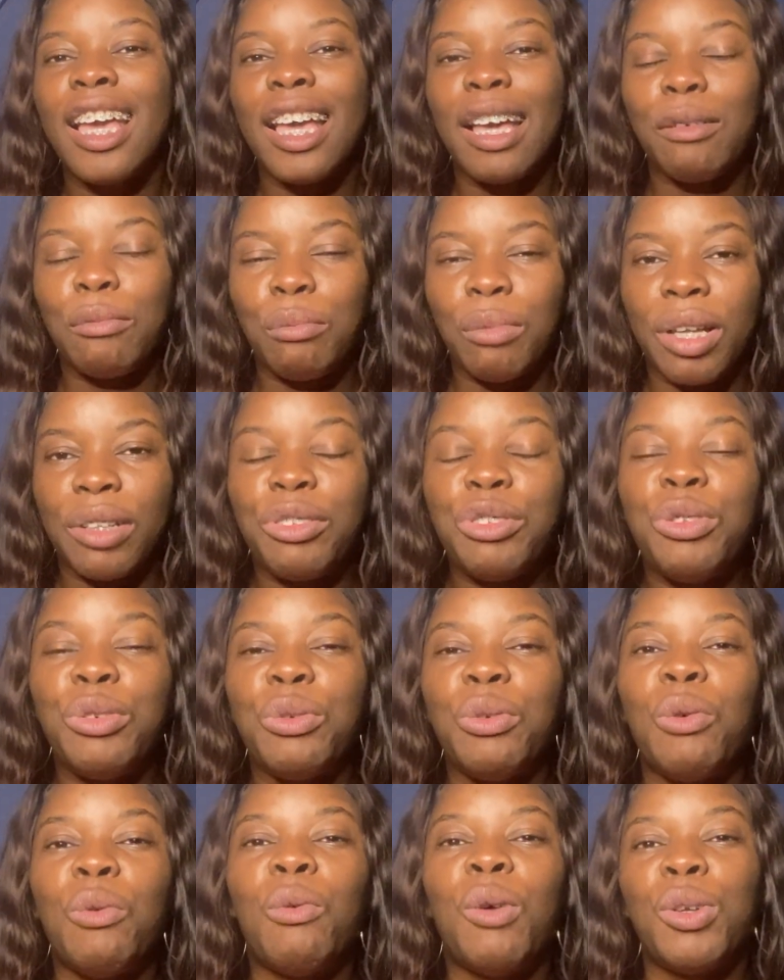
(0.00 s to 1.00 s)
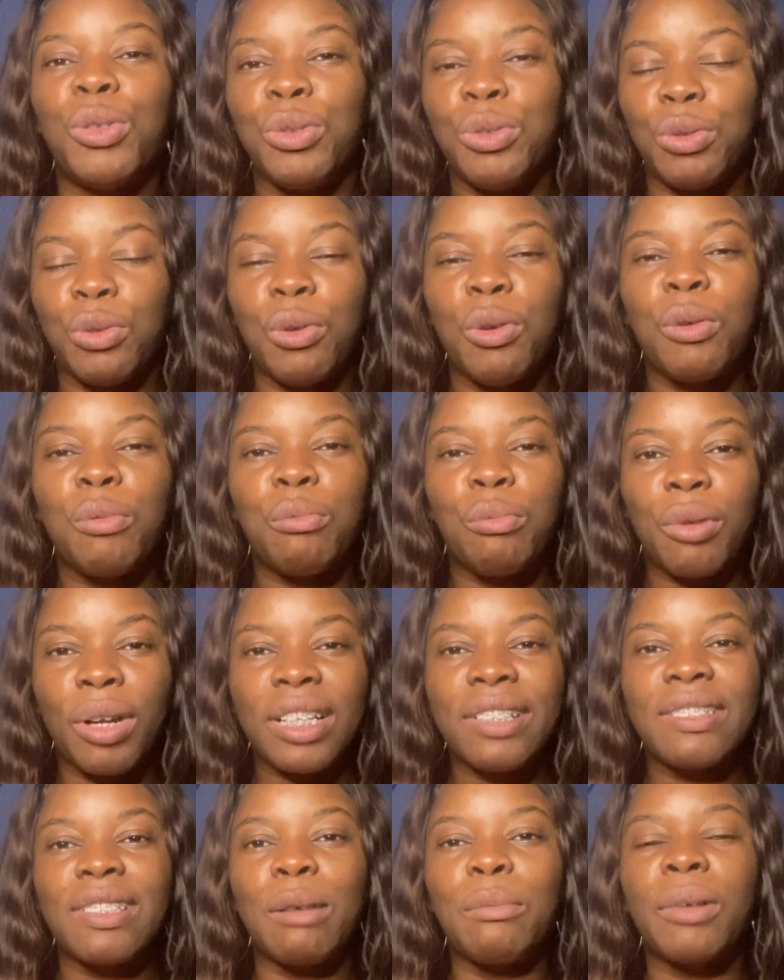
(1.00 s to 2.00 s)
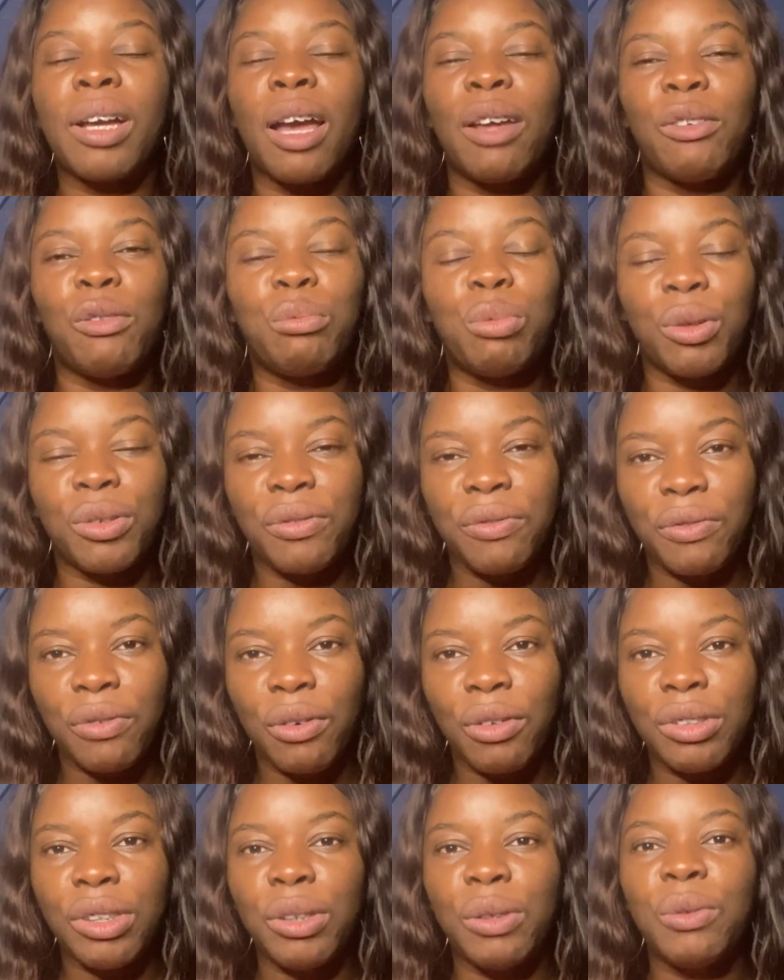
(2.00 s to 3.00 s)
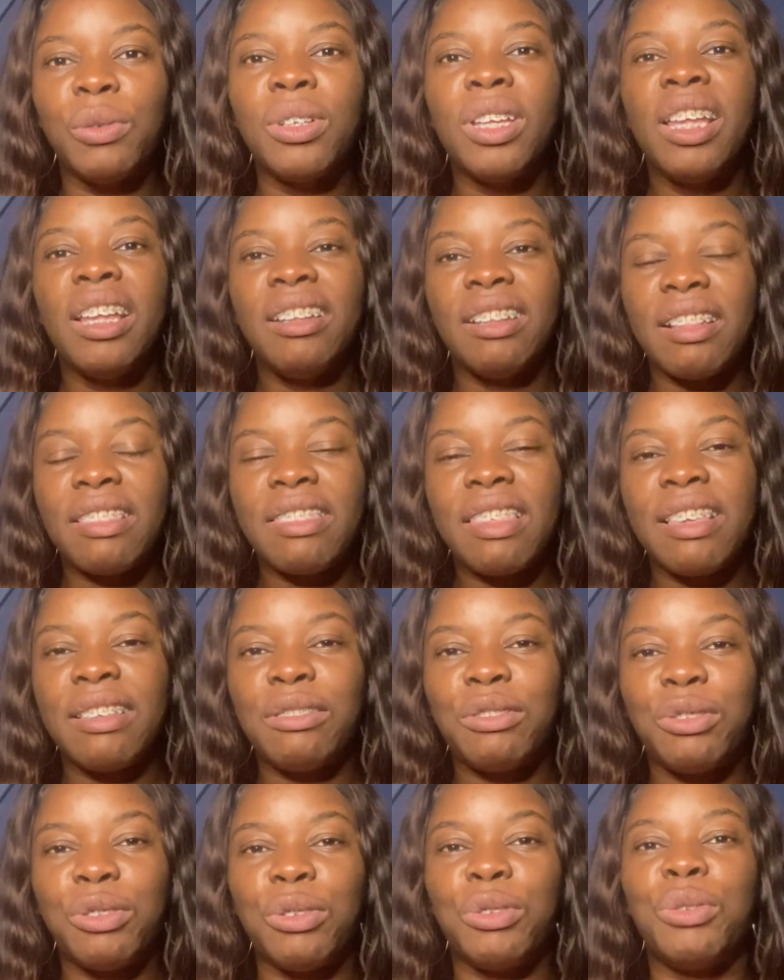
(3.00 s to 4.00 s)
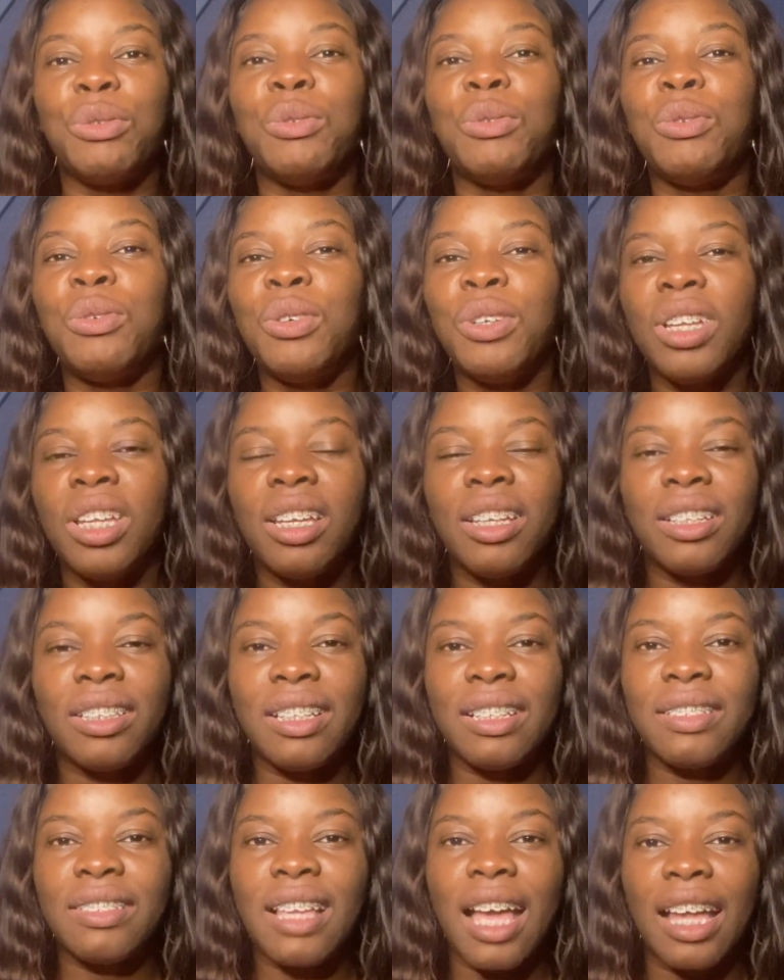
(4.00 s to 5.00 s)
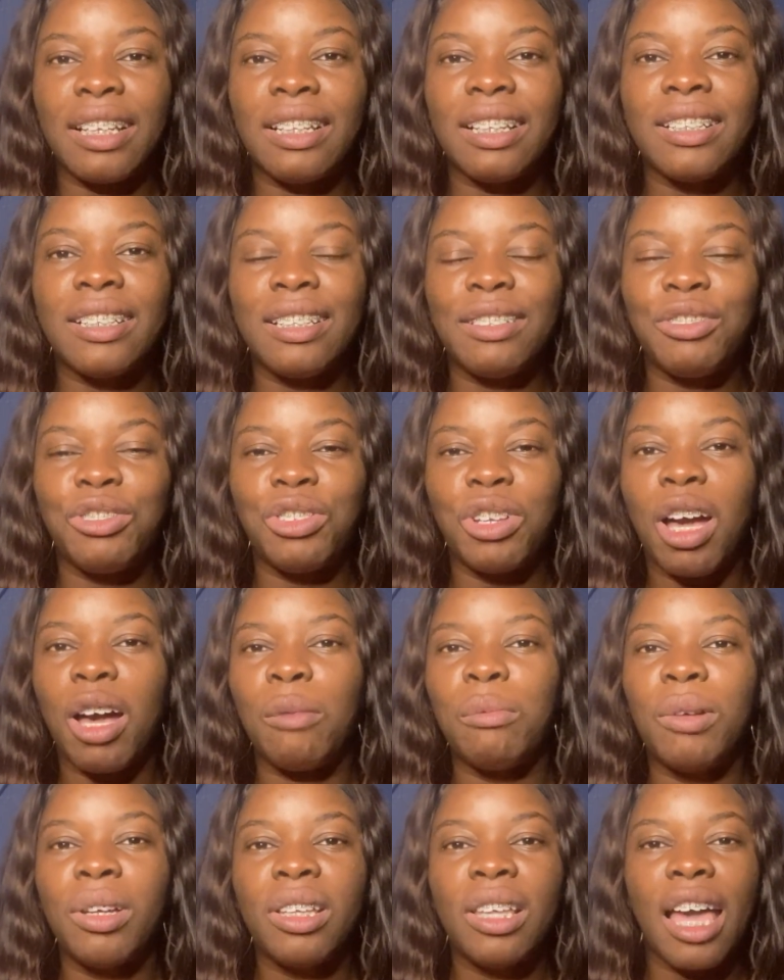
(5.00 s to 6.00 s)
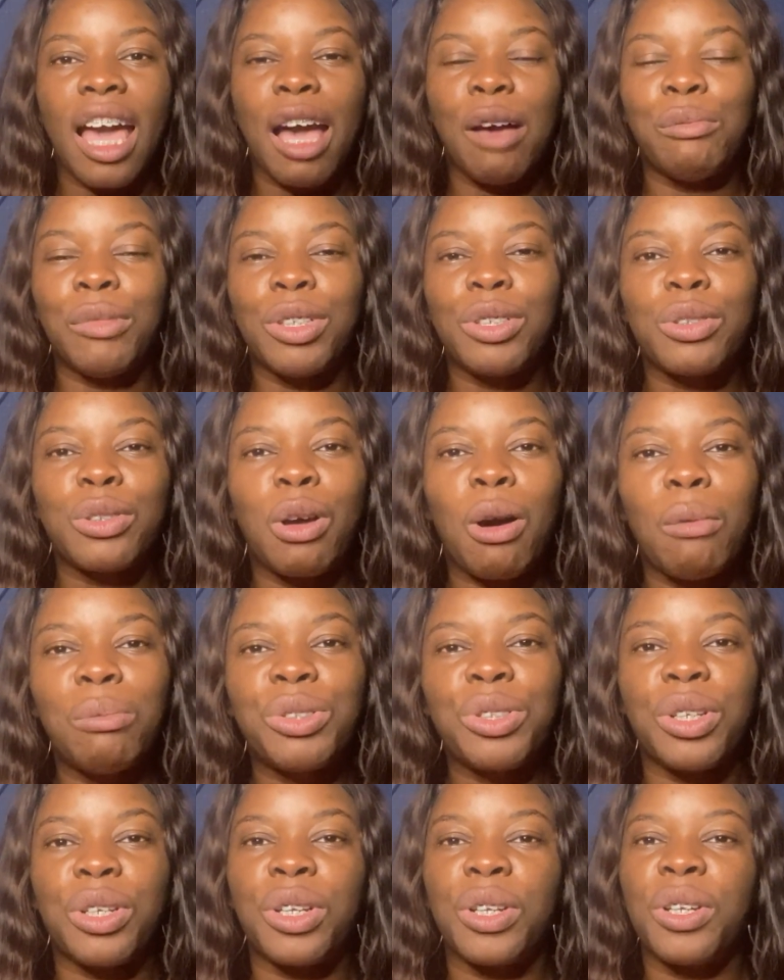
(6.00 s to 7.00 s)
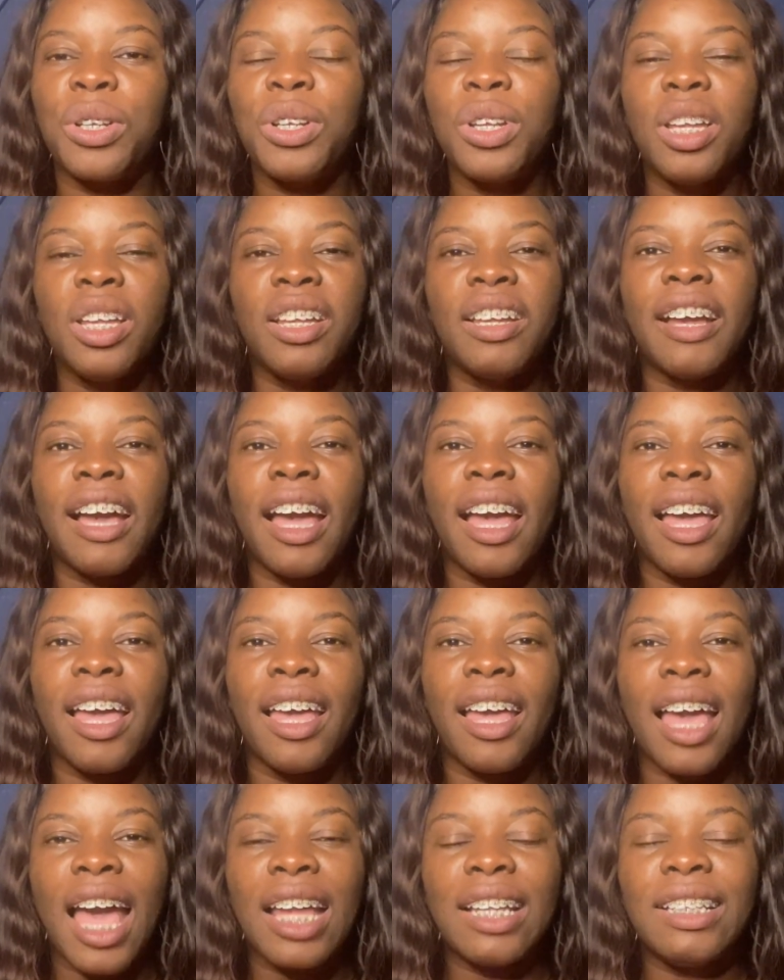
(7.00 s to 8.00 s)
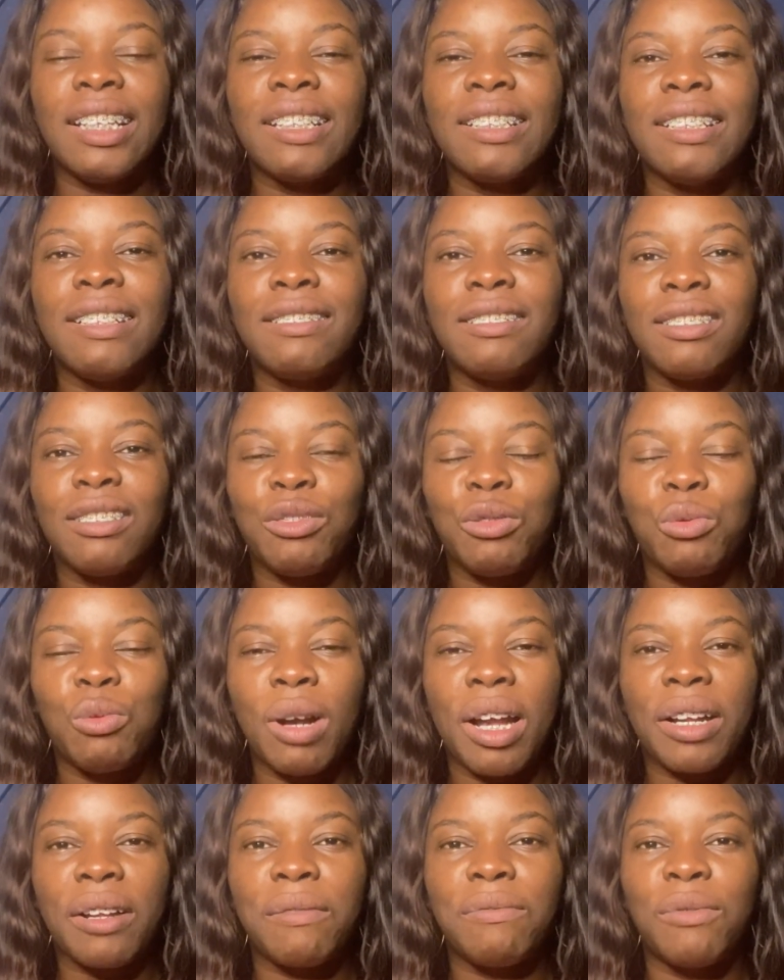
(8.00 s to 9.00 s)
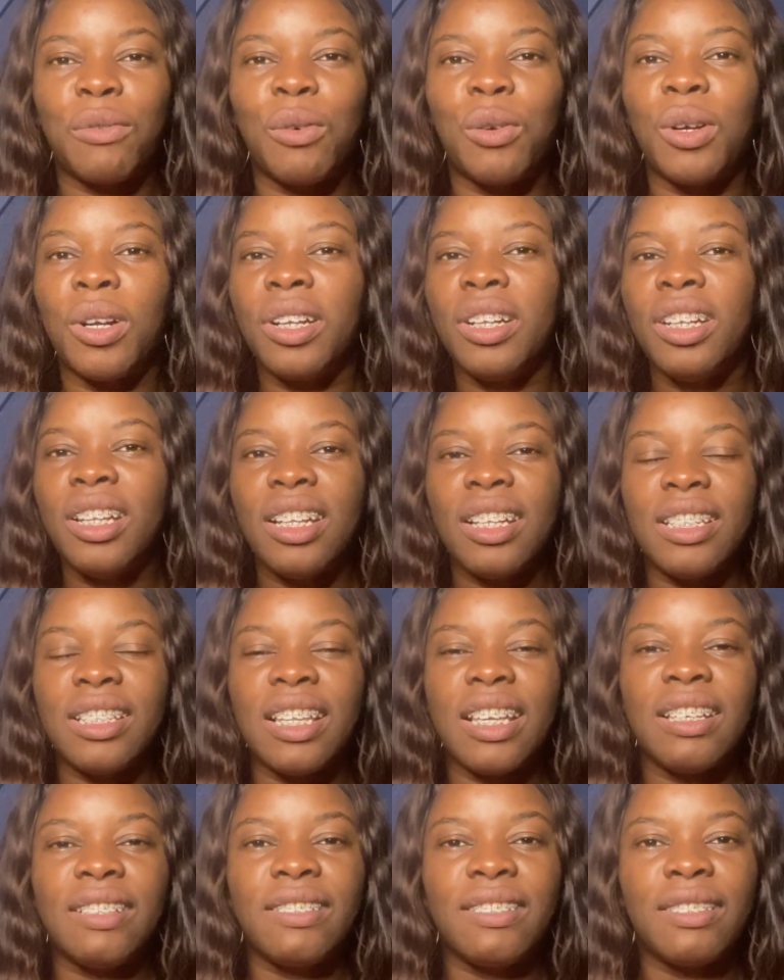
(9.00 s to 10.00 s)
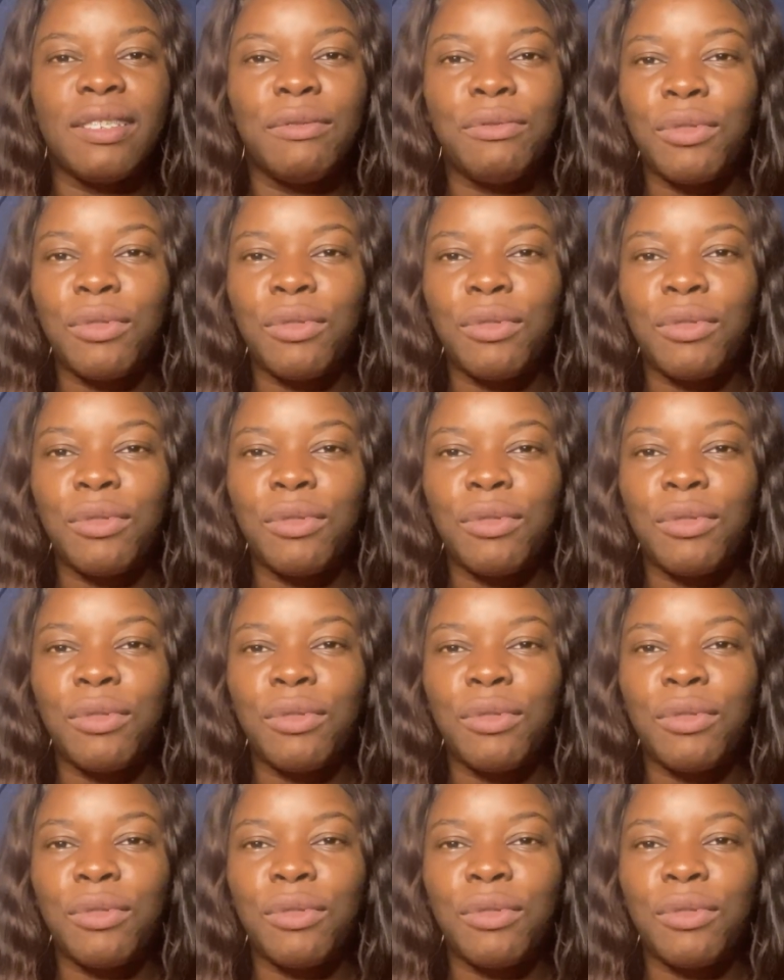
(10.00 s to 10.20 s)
But you want to bring some kind of portfolio, the things you do. I did this job, I'm a sculptor, I did this work for this